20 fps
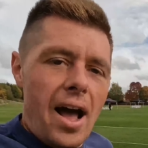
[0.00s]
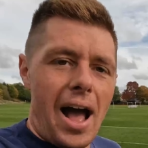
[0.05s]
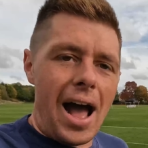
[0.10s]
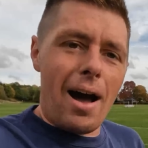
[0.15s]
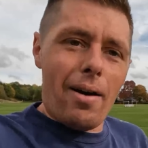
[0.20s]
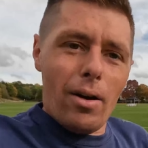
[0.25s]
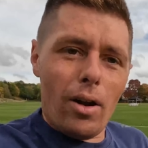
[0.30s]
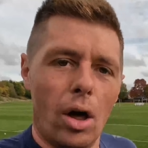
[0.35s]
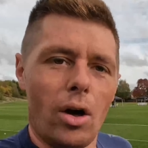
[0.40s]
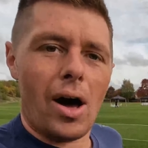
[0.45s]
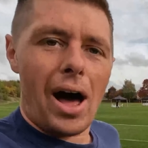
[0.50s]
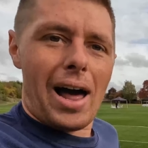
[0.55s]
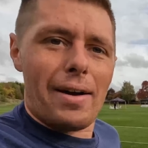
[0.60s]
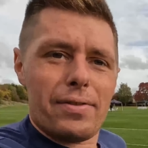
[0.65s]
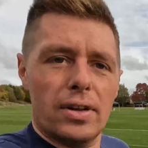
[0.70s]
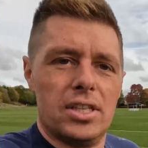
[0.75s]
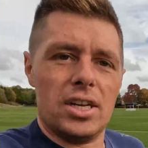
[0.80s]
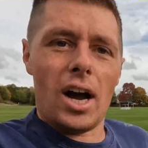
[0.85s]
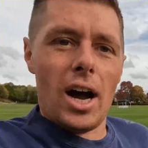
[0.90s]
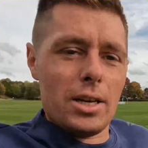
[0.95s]
outlaw
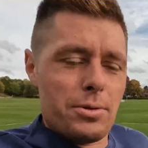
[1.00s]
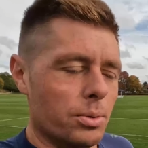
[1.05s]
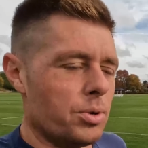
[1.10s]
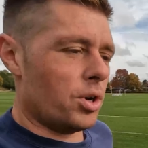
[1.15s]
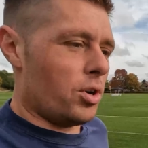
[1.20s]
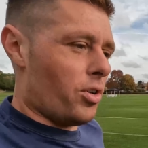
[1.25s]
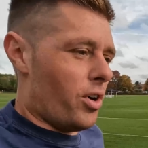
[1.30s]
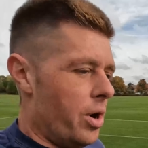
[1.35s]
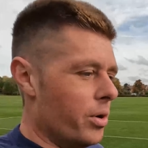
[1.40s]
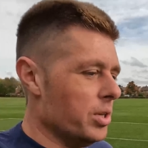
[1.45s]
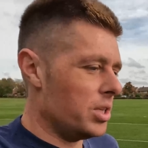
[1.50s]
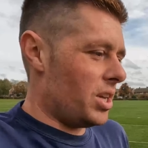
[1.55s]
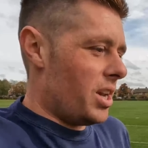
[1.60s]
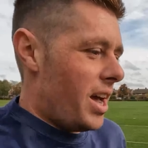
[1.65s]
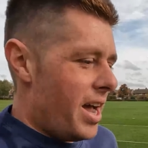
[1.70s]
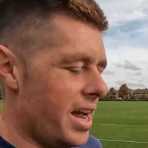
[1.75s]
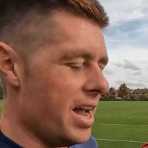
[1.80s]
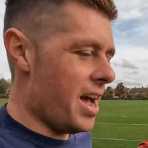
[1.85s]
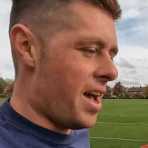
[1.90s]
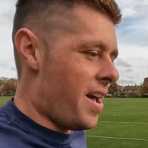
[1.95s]
advertisement crew
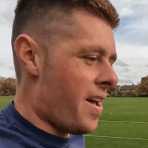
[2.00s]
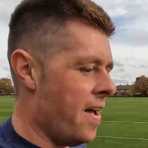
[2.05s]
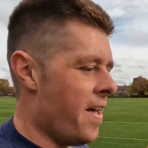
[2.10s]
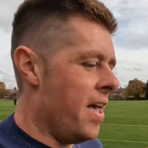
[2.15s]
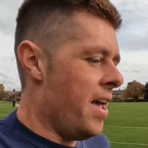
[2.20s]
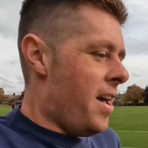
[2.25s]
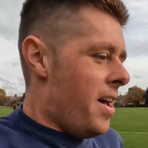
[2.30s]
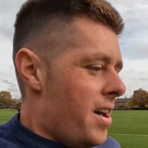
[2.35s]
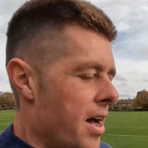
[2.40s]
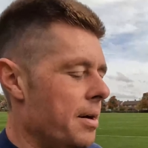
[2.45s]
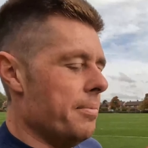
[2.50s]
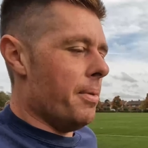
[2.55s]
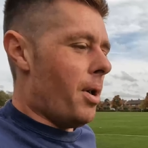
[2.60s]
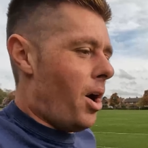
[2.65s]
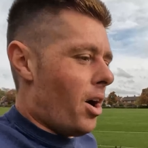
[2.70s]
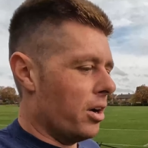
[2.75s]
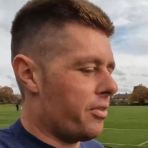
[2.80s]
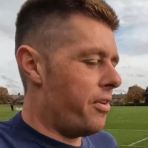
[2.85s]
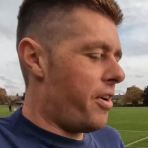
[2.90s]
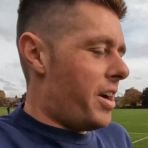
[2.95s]
today, and
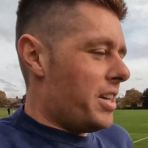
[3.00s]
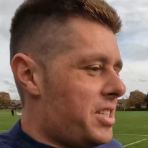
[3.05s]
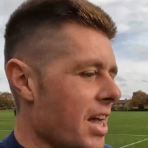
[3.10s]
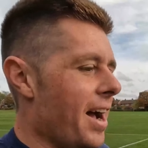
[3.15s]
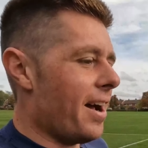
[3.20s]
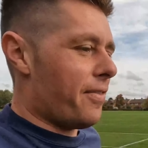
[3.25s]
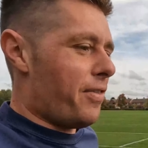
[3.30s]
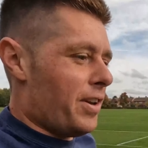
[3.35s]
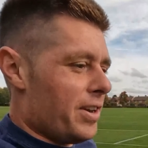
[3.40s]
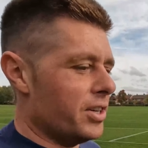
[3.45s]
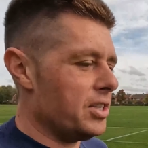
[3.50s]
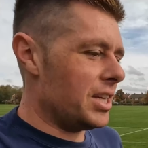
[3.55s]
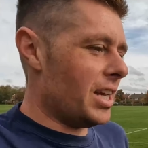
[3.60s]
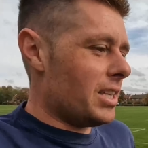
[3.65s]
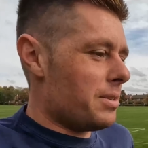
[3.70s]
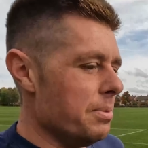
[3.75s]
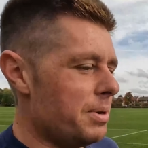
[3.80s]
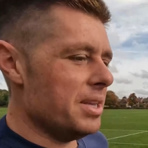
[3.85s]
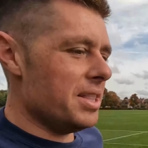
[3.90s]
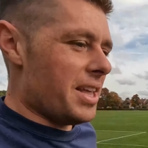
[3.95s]
Mark very tactfully just
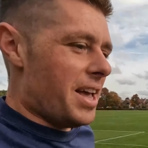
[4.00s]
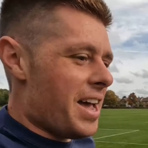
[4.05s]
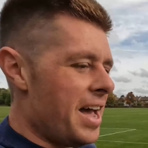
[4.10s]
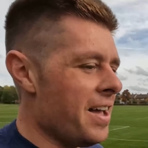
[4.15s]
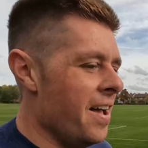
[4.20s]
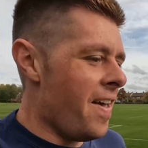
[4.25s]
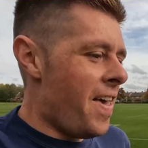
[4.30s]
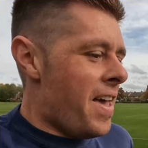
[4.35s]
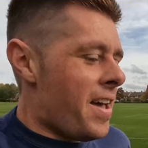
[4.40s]
said to me in the